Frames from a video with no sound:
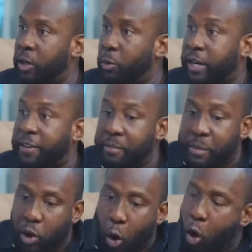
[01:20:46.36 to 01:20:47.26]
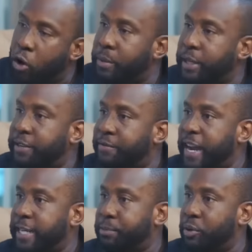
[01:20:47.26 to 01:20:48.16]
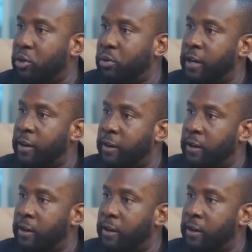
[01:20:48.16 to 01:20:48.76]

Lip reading: You are giving me horrible advice, bro.